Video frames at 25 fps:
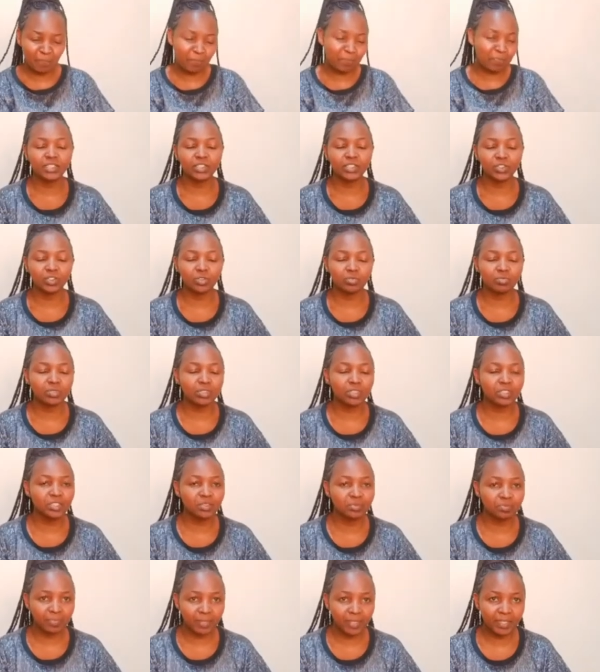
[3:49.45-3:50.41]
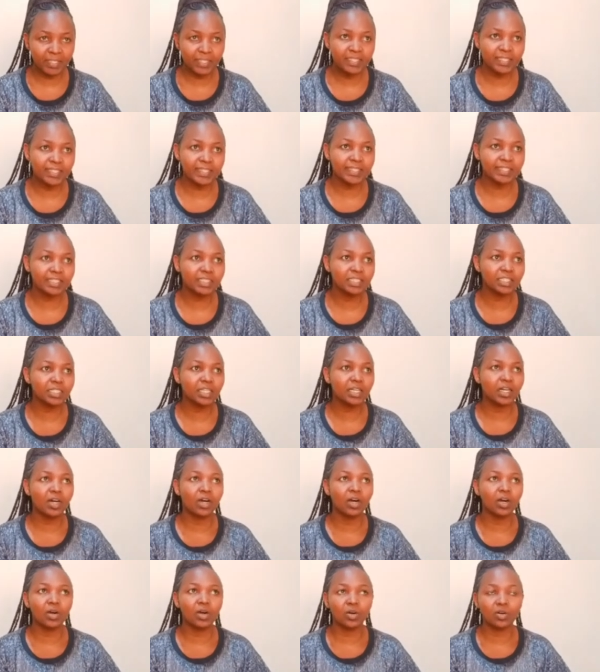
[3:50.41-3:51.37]
It will be dependent
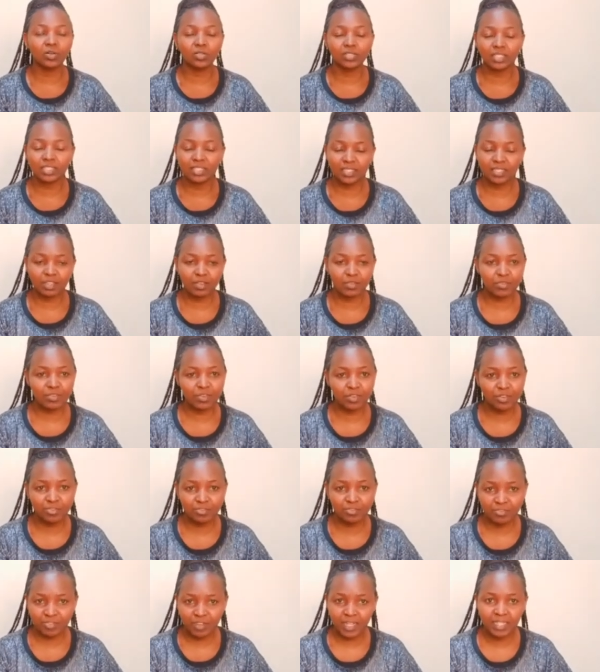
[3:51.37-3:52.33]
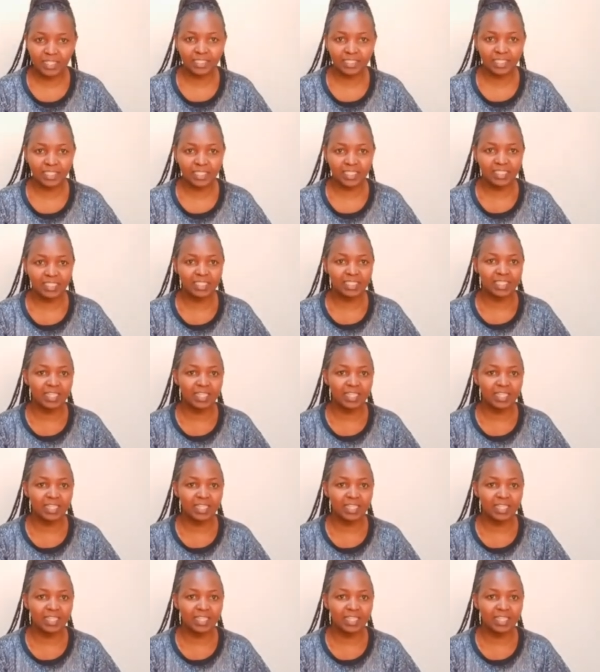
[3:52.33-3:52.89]
on several factors.